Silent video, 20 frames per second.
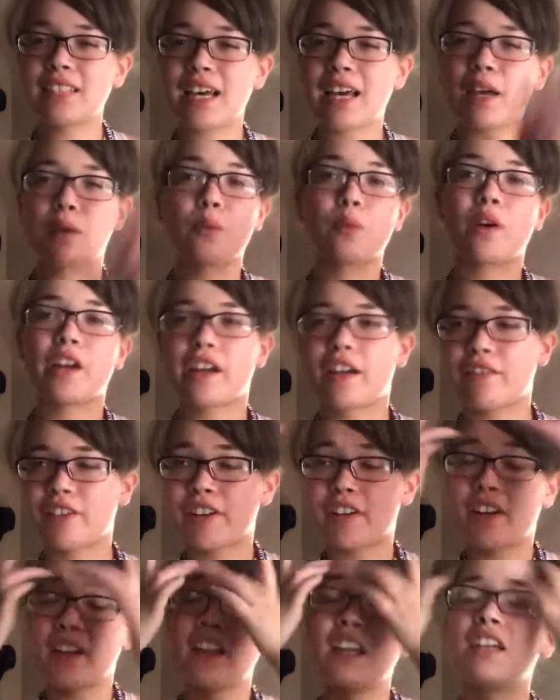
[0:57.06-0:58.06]
eye,
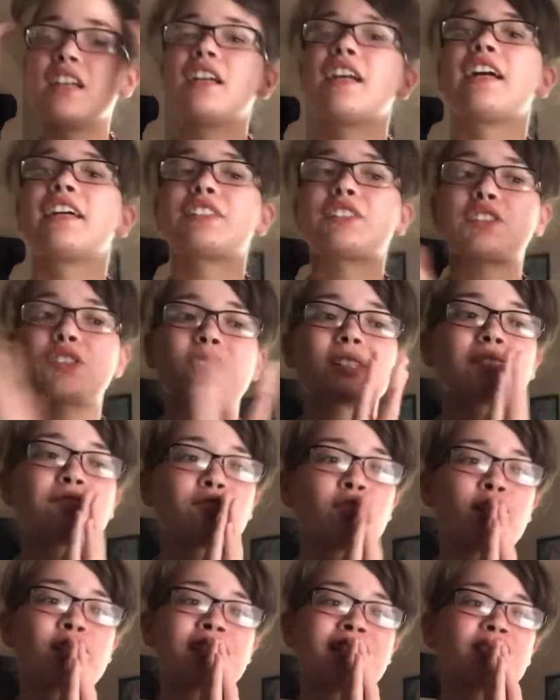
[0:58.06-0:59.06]
whatever. So
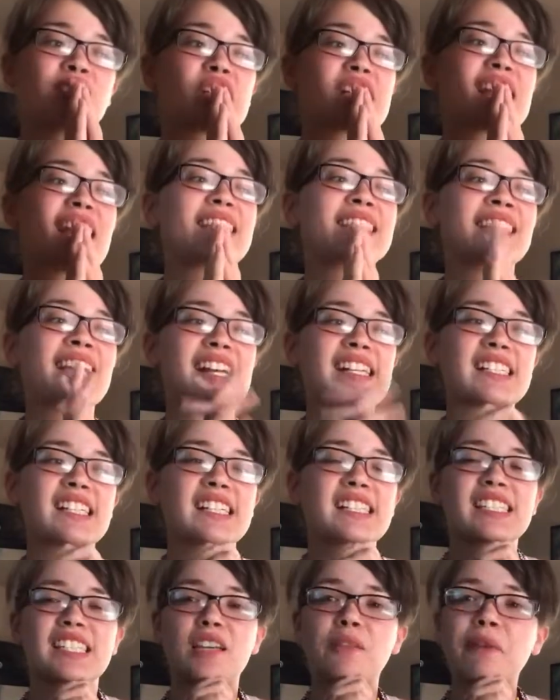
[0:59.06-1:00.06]
confusing, so you guys can
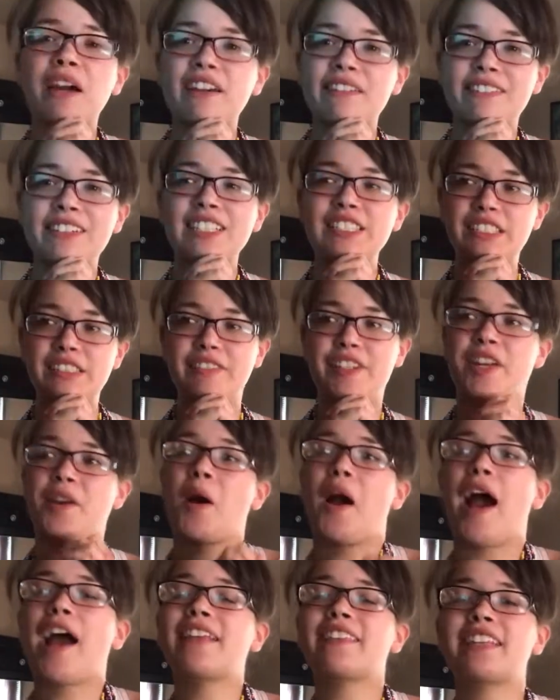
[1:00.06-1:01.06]
actually see my first
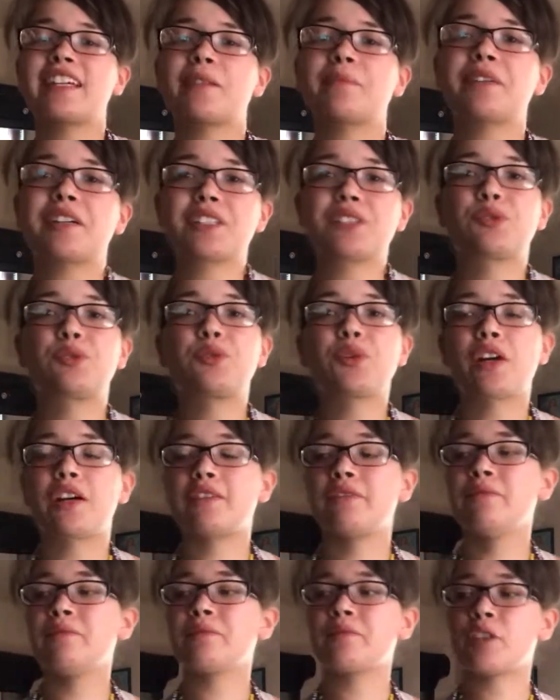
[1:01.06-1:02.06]
video. I think I'm gonna do
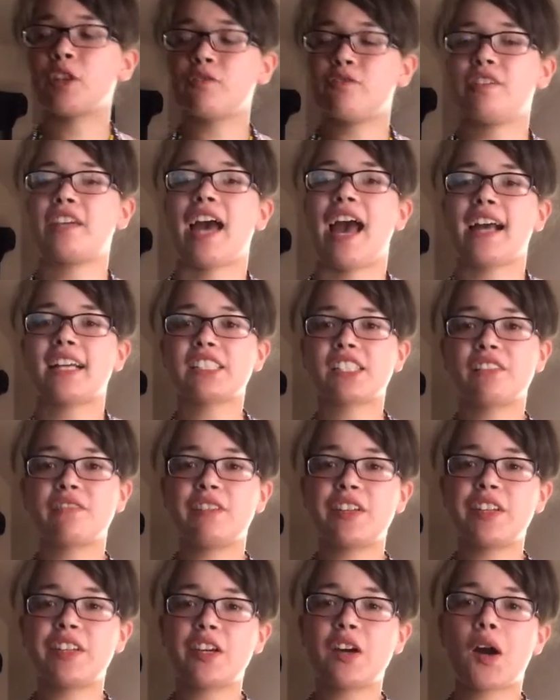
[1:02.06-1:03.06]
a reaction
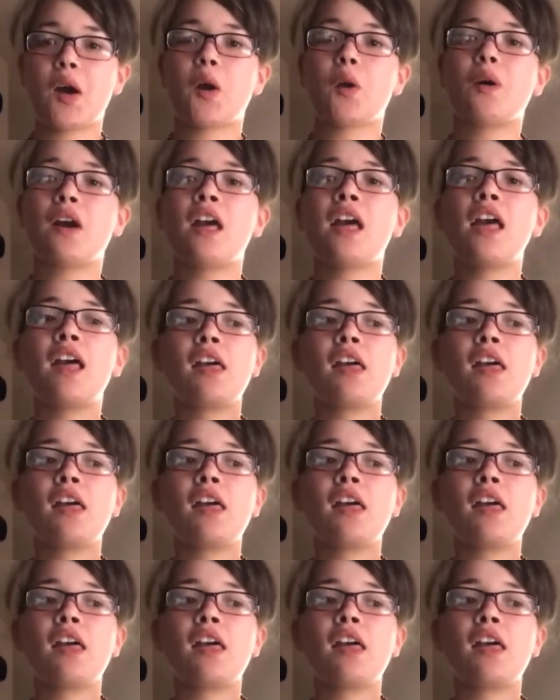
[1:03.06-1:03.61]
video